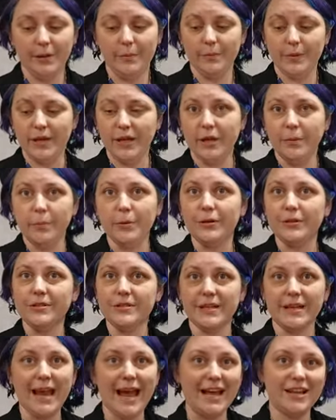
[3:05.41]
being a
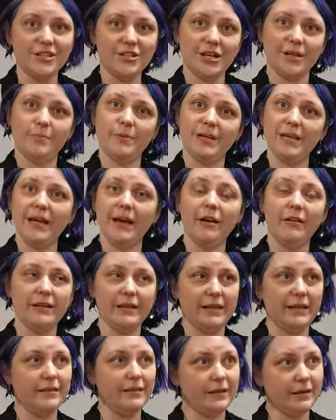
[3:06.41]
person at
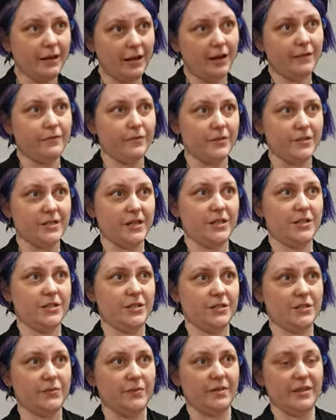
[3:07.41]
JPL in the
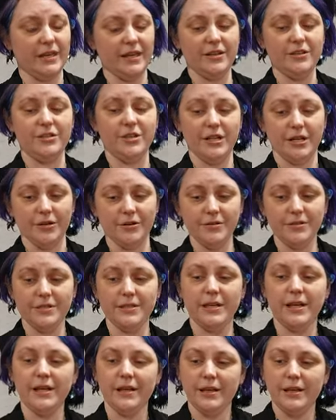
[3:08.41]
conversations with the engineers,